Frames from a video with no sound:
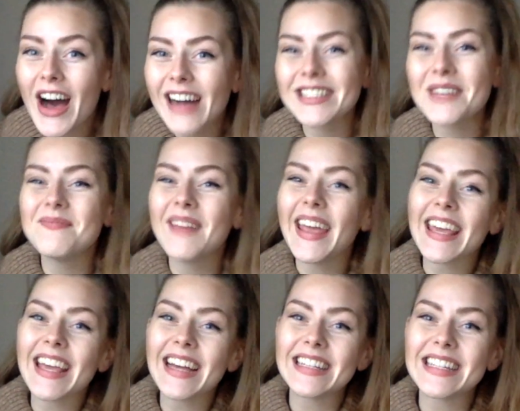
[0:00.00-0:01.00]
Also,
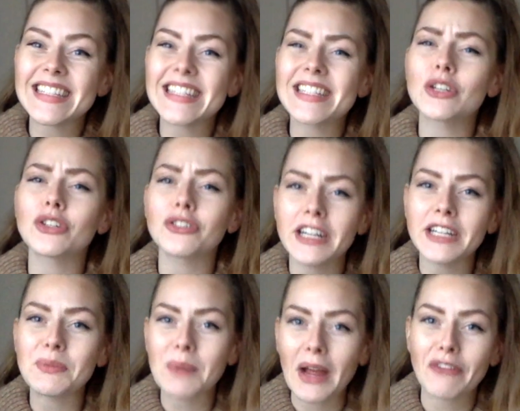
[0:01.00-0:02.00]
making a list is a
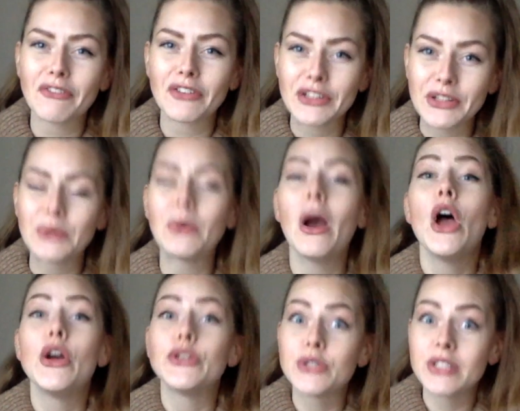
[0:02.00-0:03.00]
great way for you
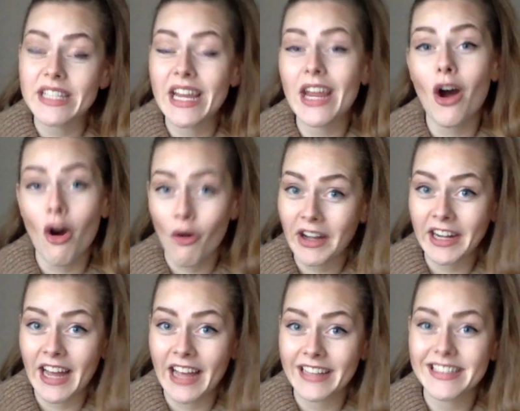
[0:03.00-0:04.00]
to stay
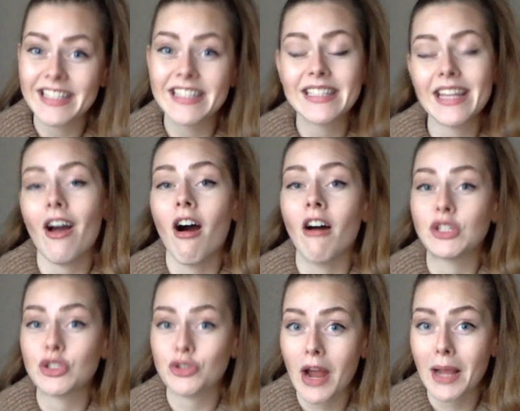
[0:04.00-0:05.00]
organized and stay on
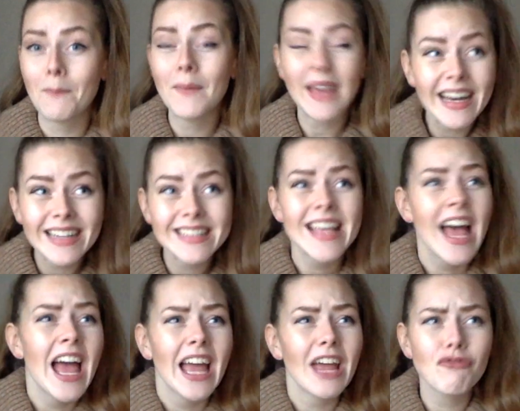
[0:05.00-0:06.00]
track because
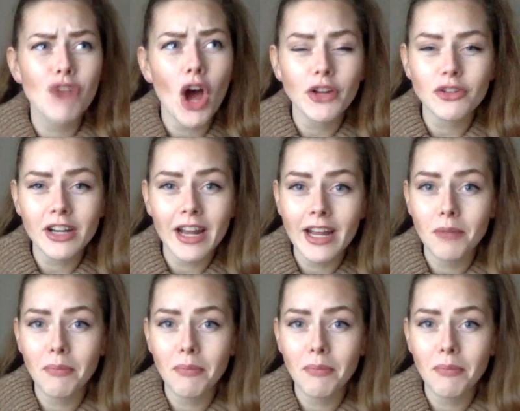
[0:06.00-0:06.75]
if not, you're gonna end